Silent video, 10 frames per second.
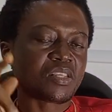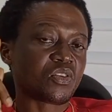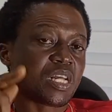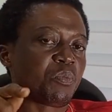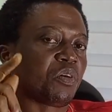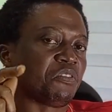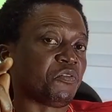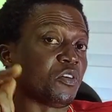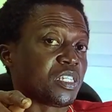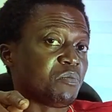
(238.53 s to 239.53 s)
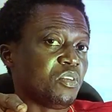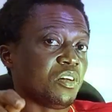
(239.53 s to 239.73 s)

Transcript: I sold that plot for 40